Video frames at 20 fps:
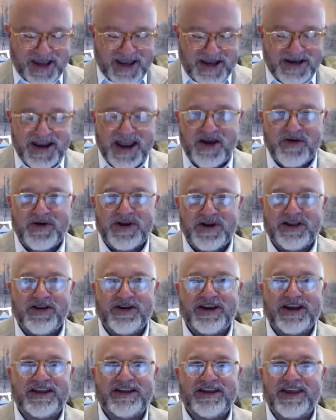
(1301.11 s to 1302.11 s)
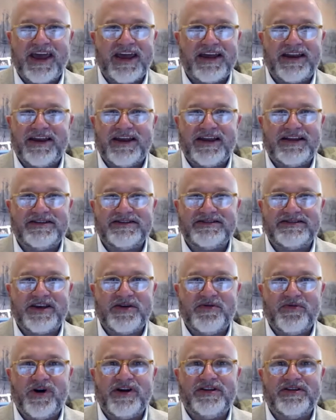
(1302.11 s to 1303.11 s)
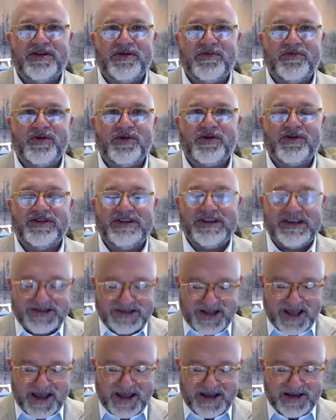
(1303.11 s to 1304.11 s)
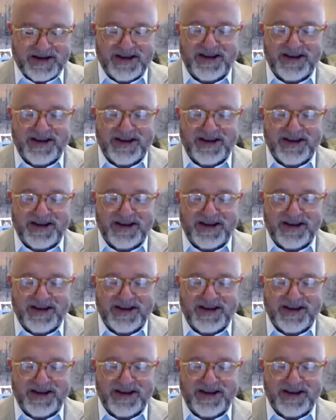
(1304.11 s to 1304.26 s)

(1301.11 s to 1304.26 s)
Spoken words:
And now we look at that and say, what in the world is that?